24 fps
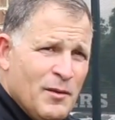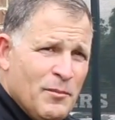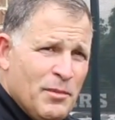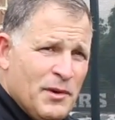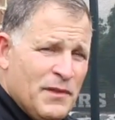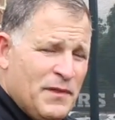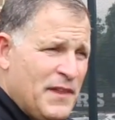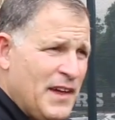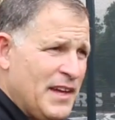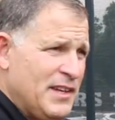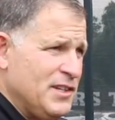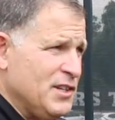
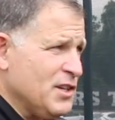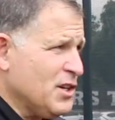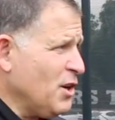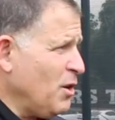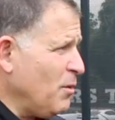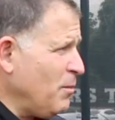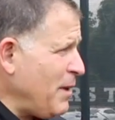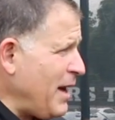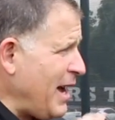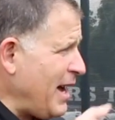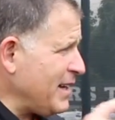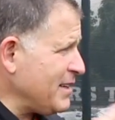But then you
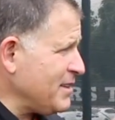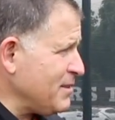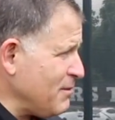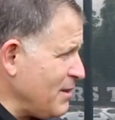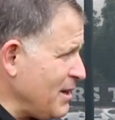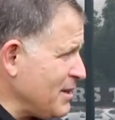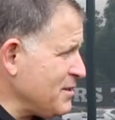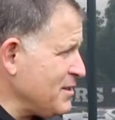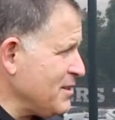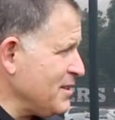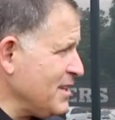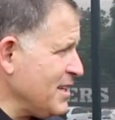go back the
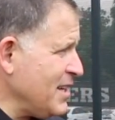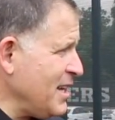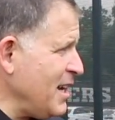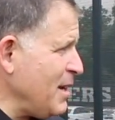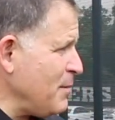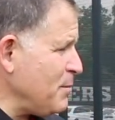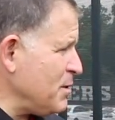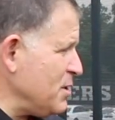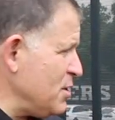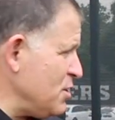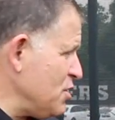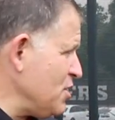rest of the
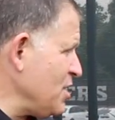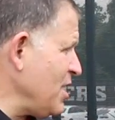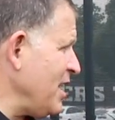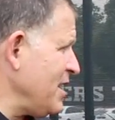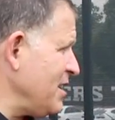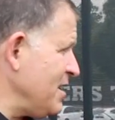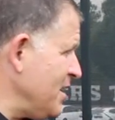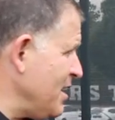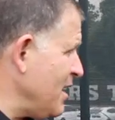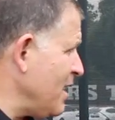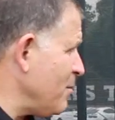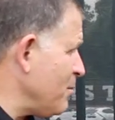camp and you
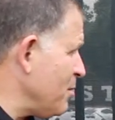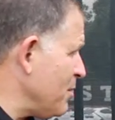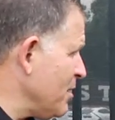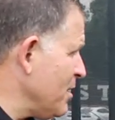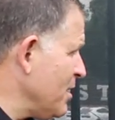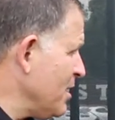shine it up.